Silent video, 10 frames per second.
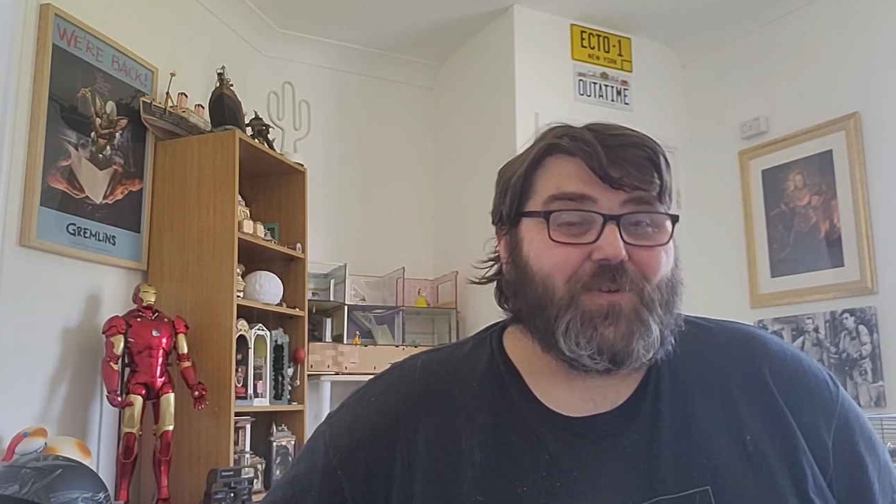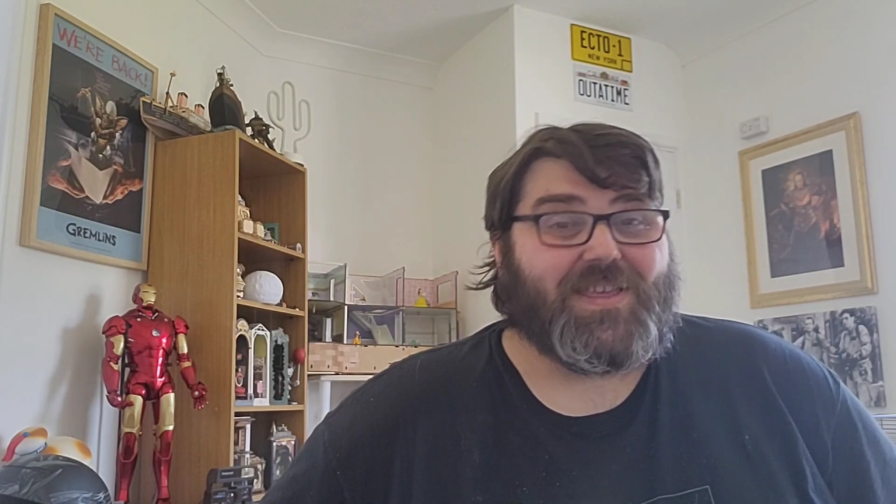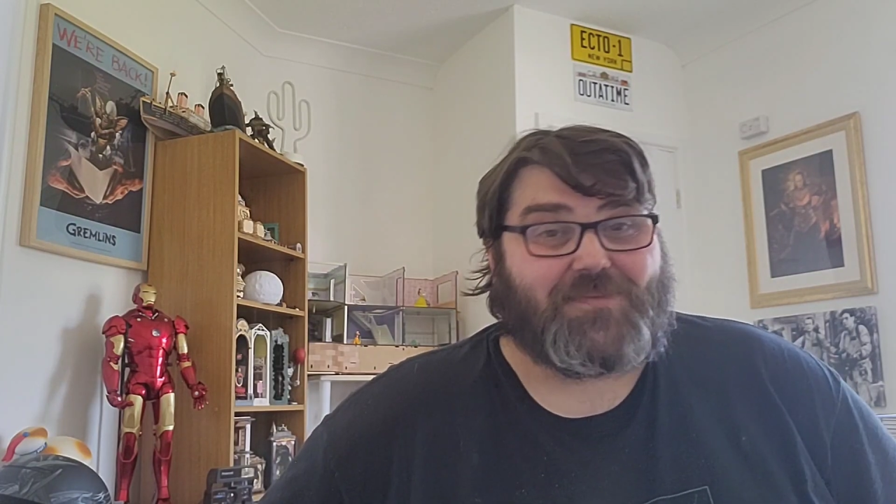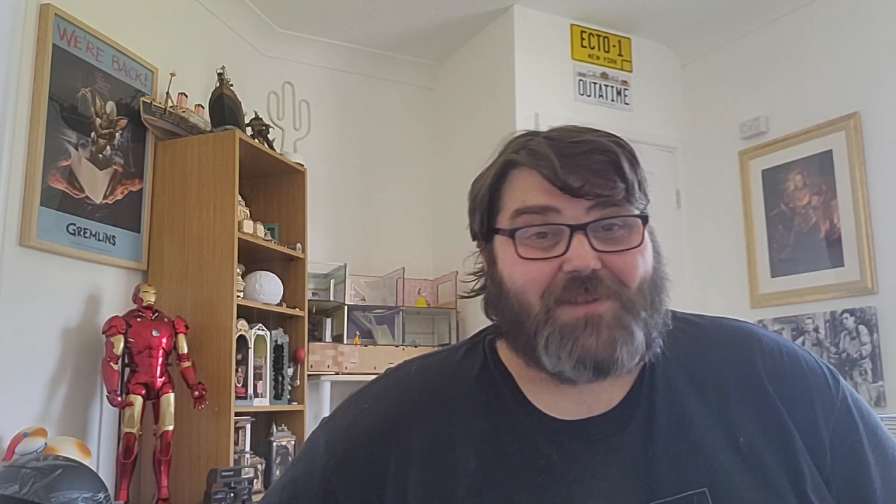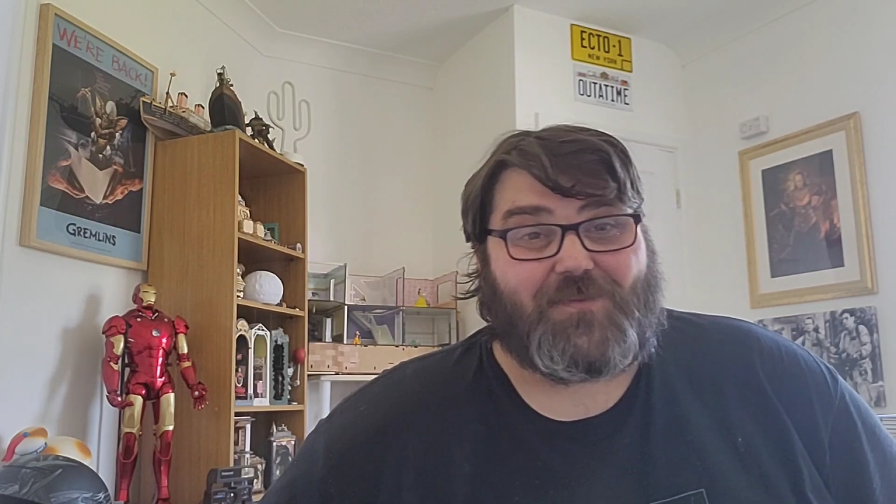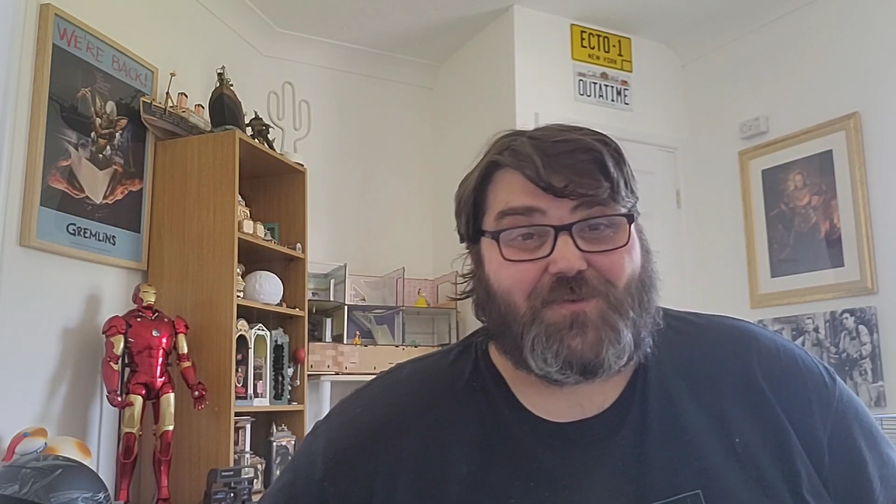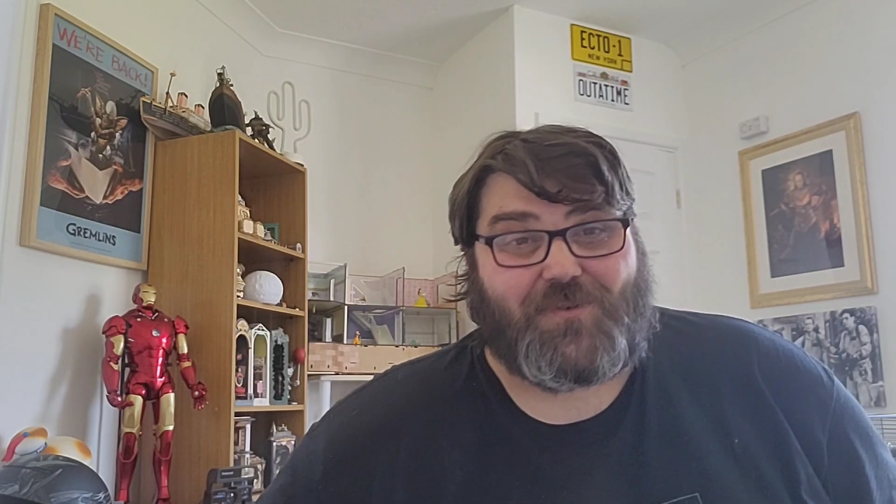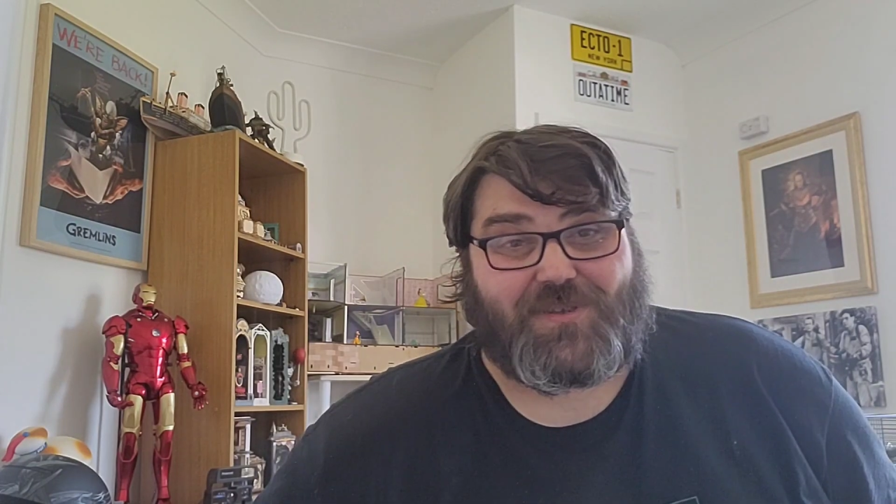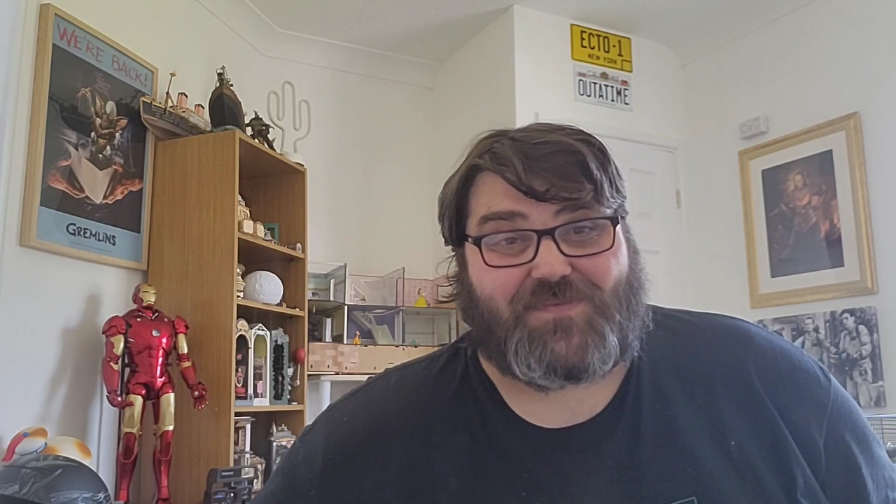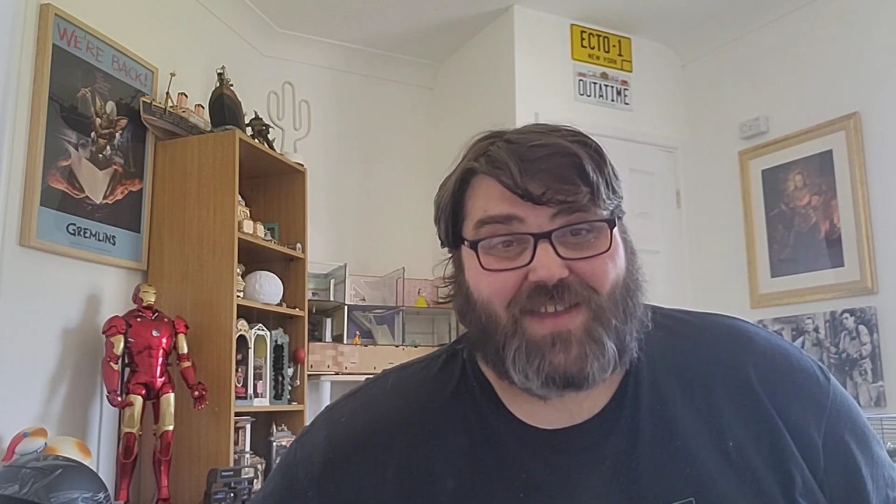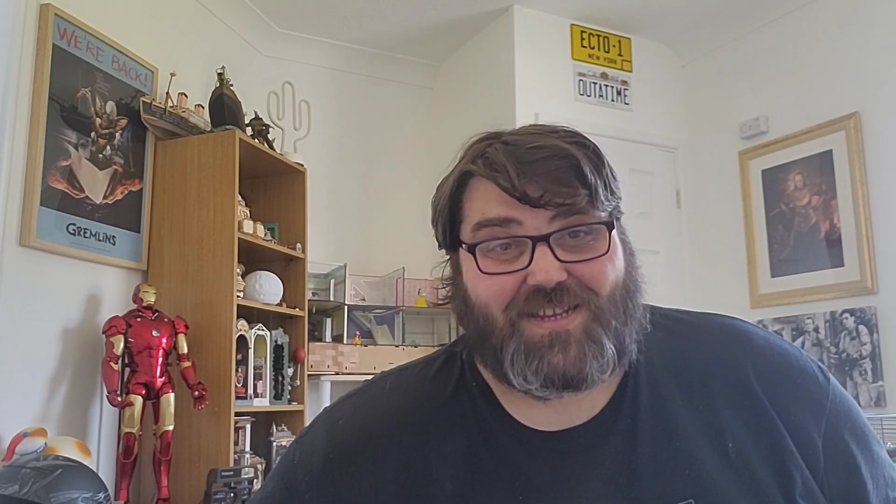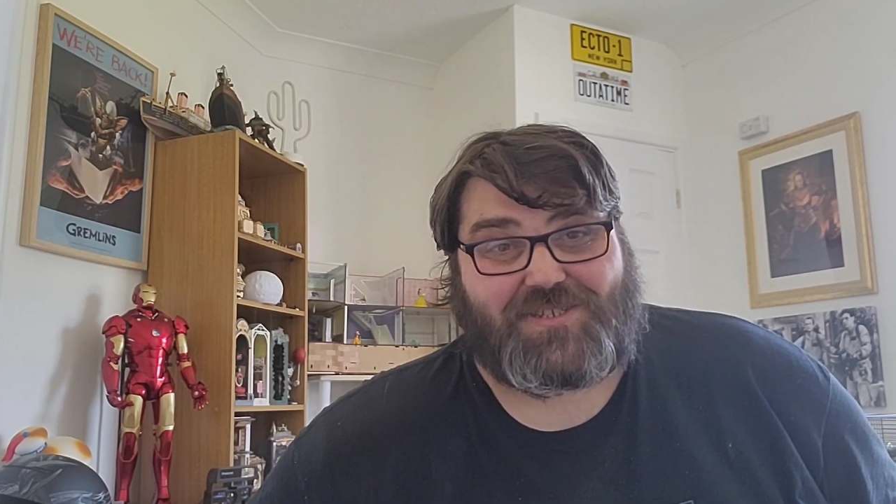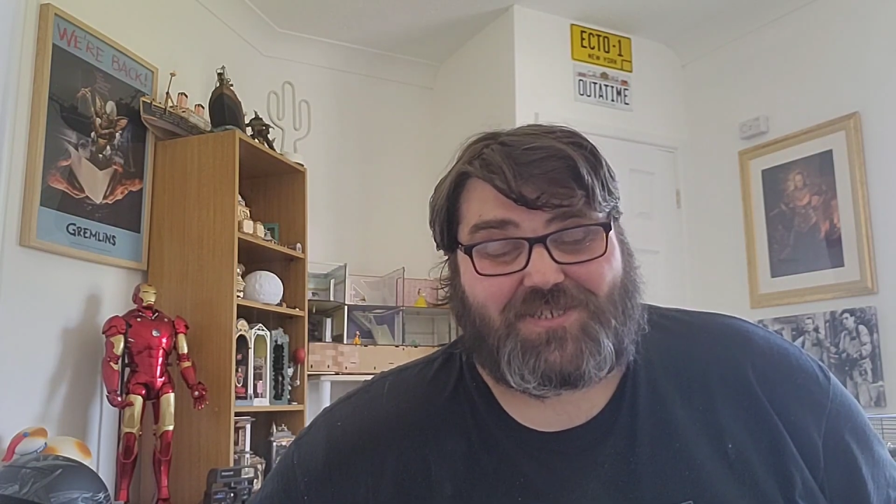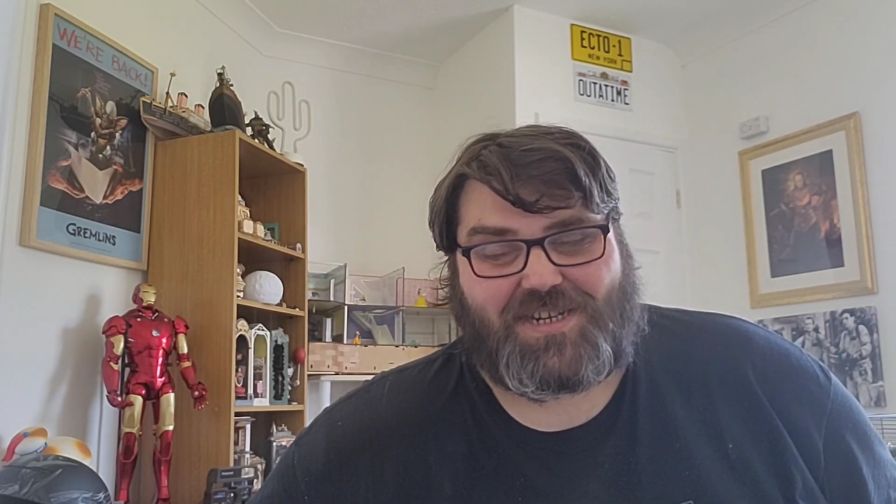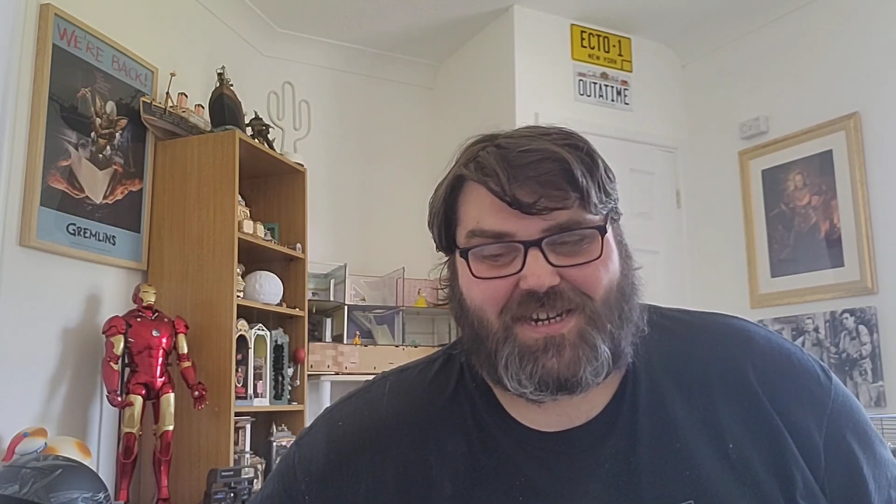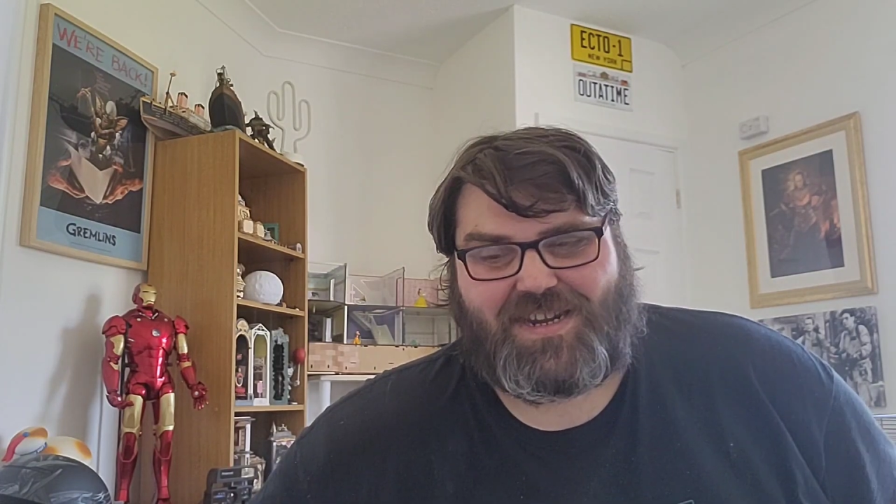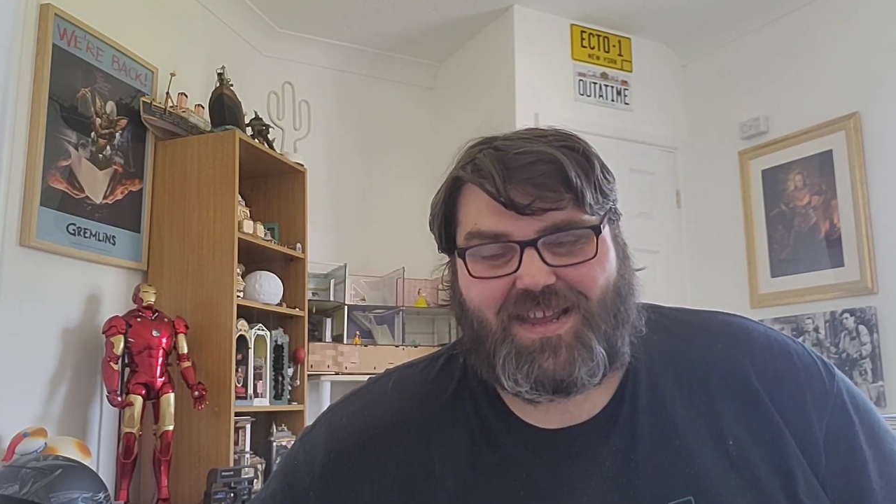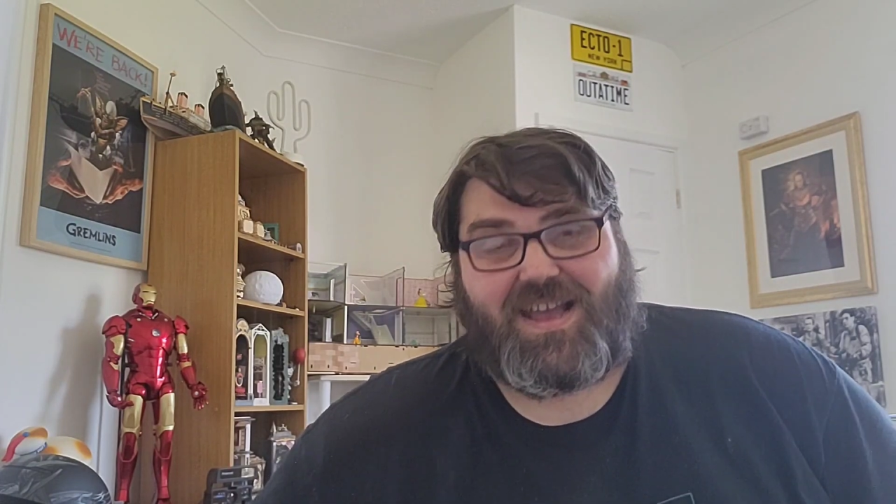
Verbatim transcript: with my Woolworths voucher,